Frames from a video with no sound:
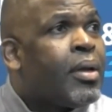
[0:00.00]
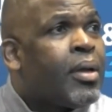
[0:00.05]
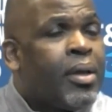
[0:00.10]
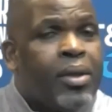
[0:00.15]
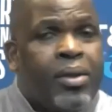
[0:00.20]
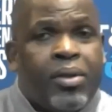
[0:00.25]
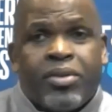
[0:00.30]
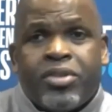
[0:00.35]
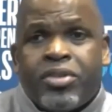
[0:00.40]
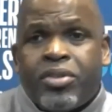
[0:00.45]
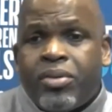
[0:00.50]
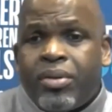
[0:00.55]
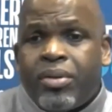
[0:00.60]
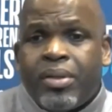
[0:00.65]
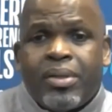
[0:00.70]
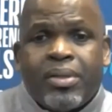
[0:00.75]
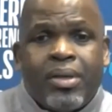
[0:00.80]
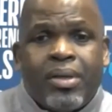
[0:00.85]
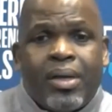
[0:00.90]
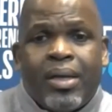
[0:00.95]
You know, so
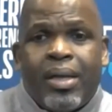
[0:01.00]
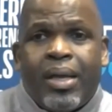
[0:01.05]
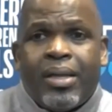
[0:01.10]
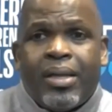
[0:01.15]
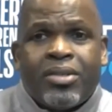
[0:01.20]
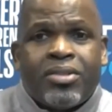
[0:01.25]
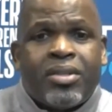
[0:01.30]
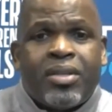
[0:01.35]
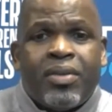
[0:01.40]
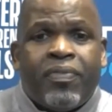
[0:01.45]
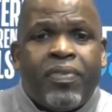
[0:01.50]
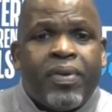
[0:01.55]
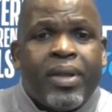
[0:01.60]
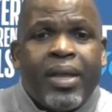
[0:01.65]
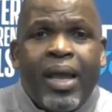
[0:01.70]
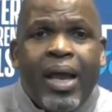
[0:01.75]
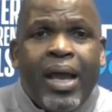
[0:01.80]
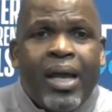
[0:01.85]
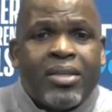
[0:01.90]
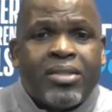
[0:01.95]
again, it's different
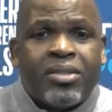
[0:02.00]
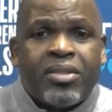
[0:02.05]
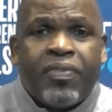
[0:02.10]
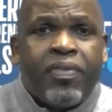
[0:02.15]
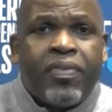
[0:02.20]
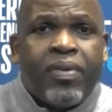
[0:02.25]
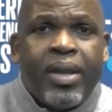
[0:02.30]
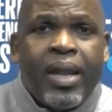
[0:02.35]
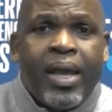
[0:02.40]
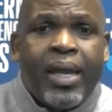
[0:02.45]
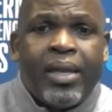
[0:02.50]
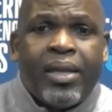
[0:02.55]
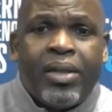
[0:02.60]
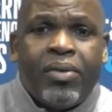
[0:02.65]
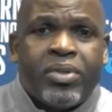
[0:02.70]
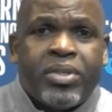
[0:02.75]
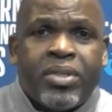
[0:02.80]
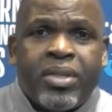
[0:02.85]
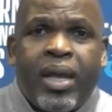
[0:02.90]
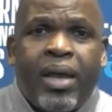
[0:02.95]
guys, different night. It
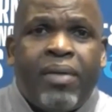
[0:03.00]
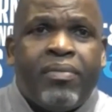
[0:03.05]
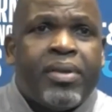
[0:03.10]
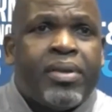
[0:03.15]
was Kevin